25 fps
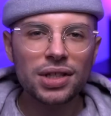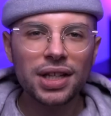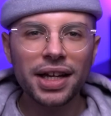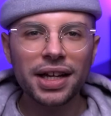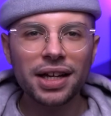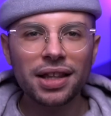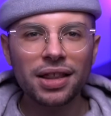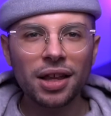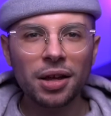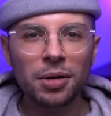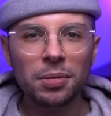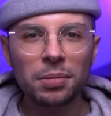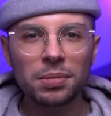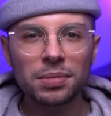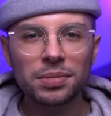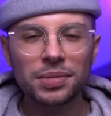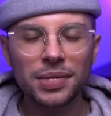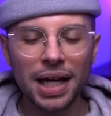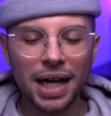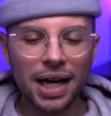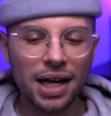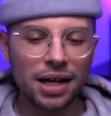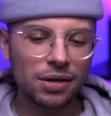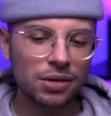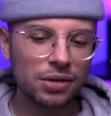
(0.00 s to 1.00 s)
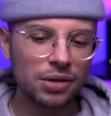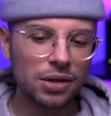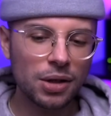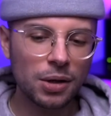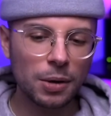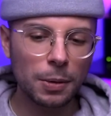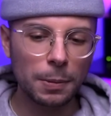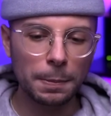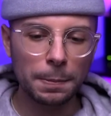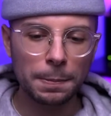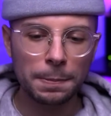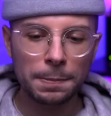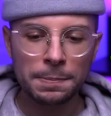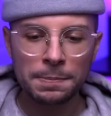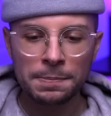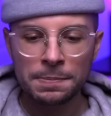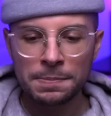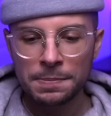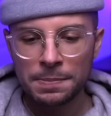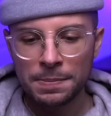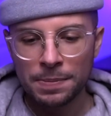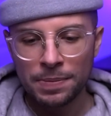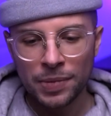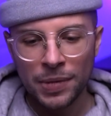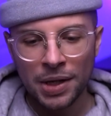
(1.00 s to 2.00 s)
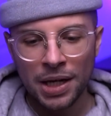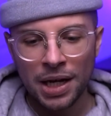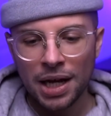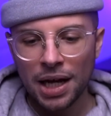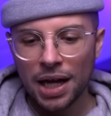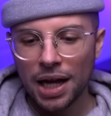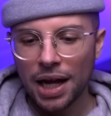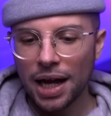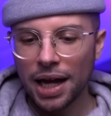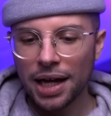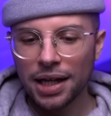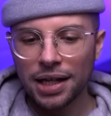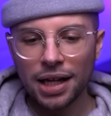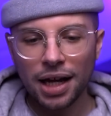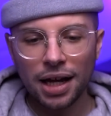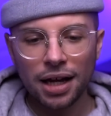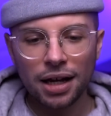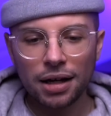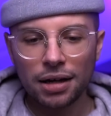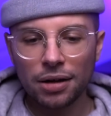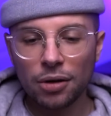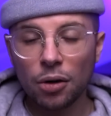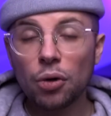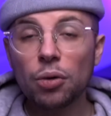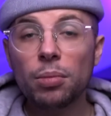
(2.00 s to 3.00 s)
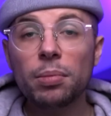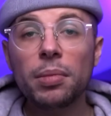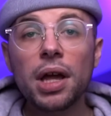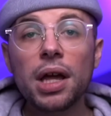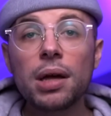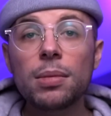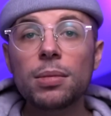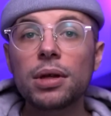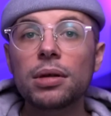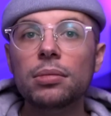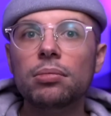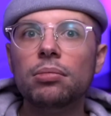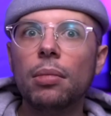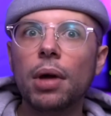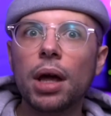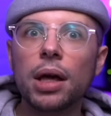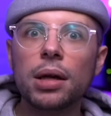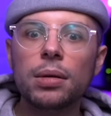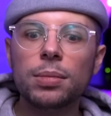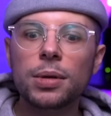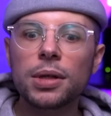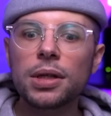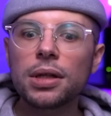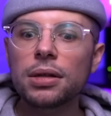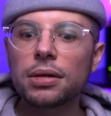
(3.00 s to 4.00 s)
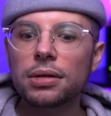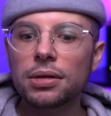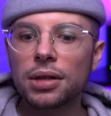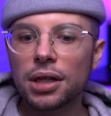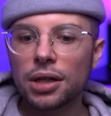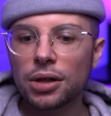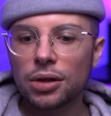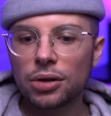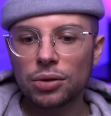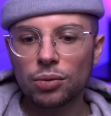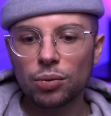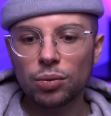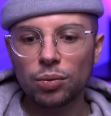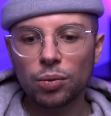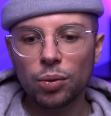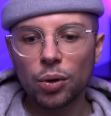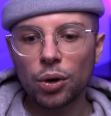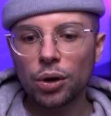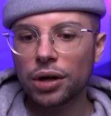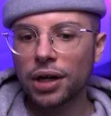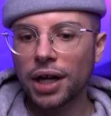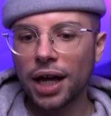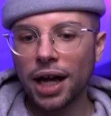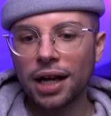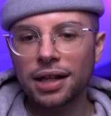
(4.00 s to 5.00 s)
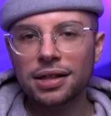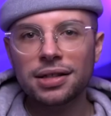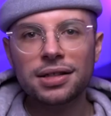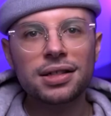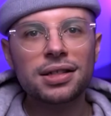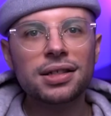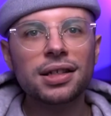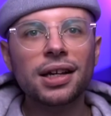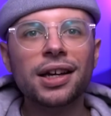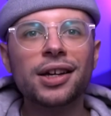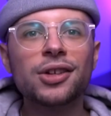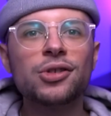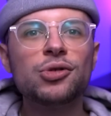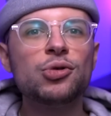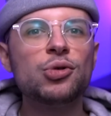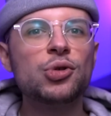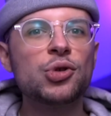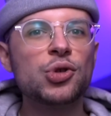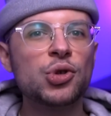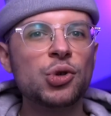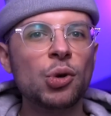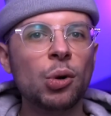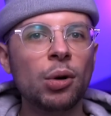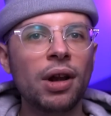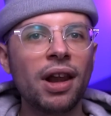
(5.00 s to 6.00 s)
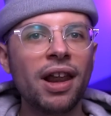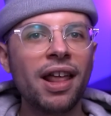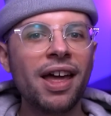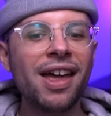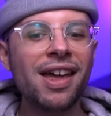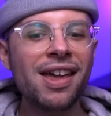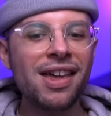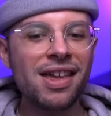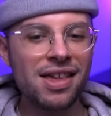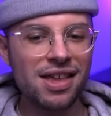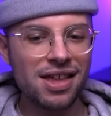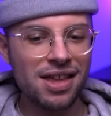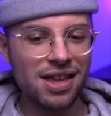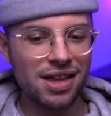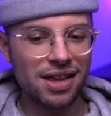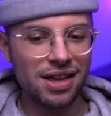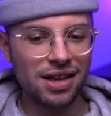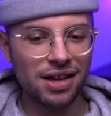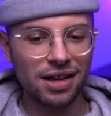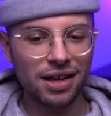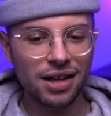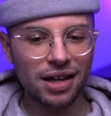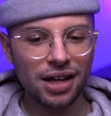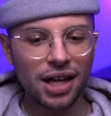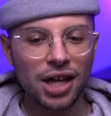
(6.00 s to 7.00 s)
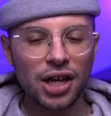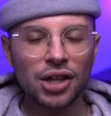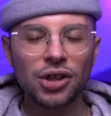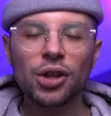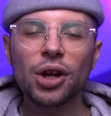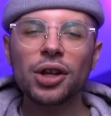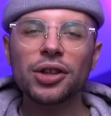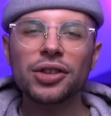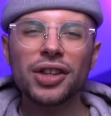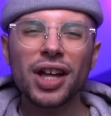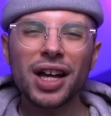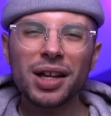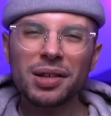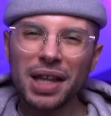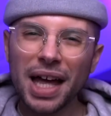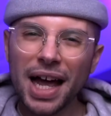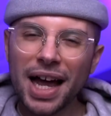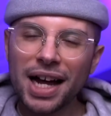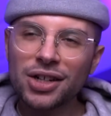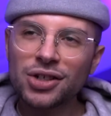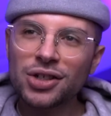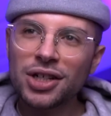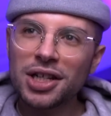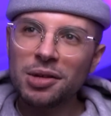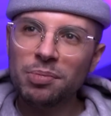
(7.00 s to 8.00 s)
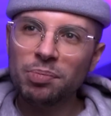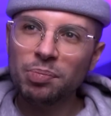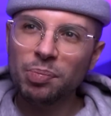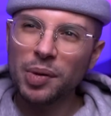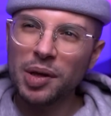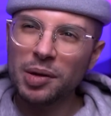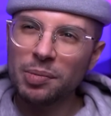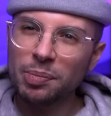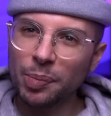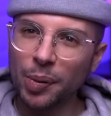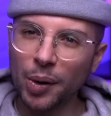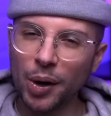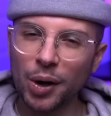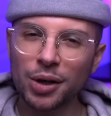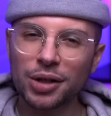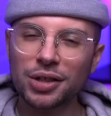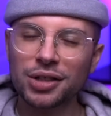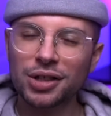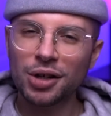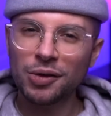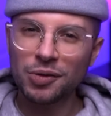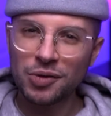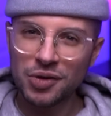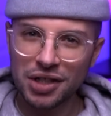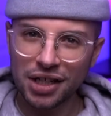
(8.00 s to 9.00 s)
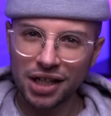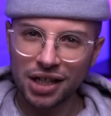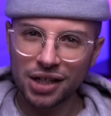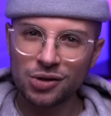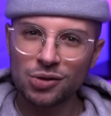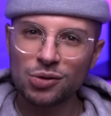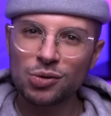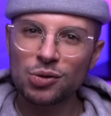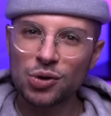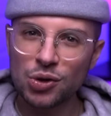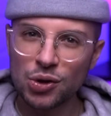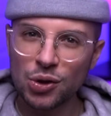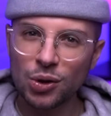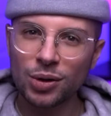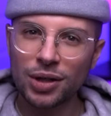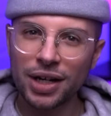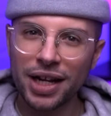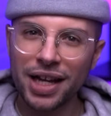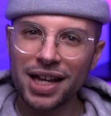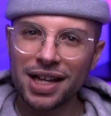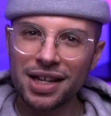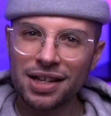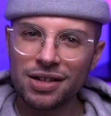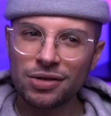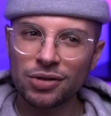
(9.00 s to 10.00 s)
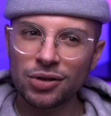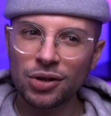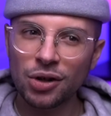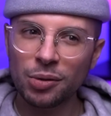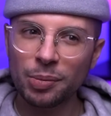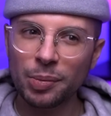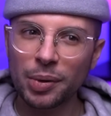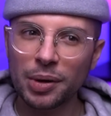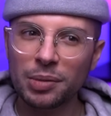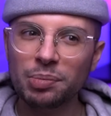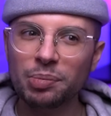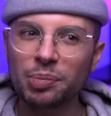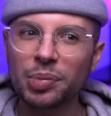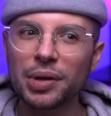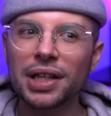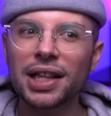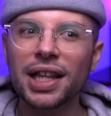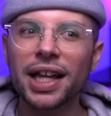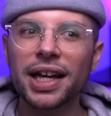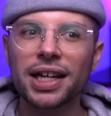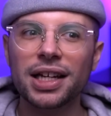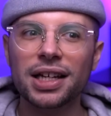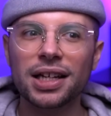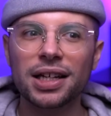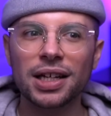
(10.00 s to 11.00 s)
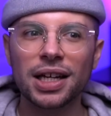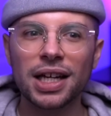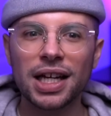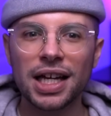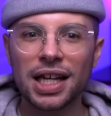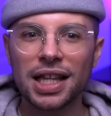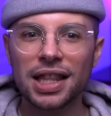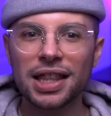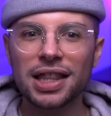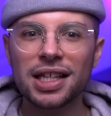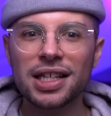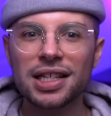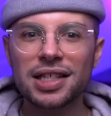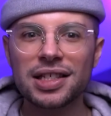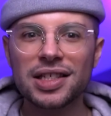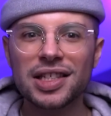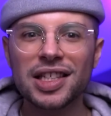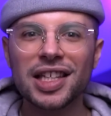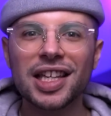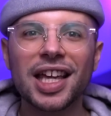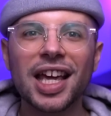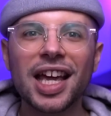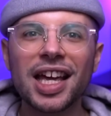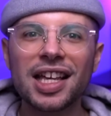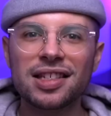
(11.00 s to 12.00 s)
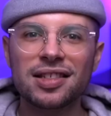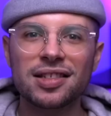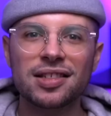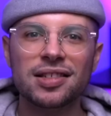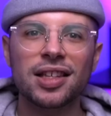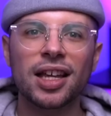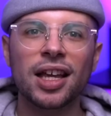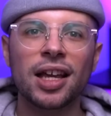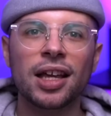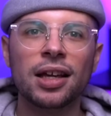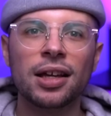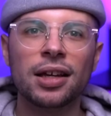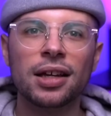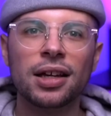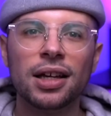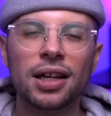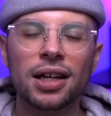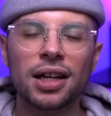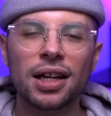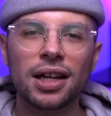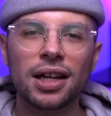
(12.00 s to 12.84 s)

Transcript: like them? I don't know. And or maybe they could work at Cirque du Soleil. Not actually be part of Cirque du Soleil, you know, but be like this guesting